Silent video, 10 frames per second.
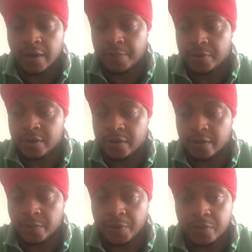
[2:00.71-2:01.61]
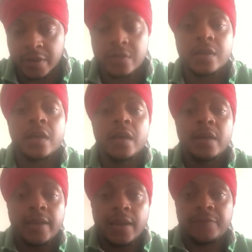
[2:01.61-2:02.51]
neighborhood, in the communities,
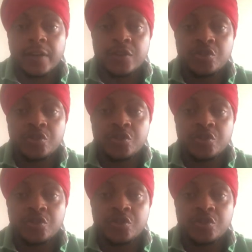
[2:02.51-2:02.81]
they left it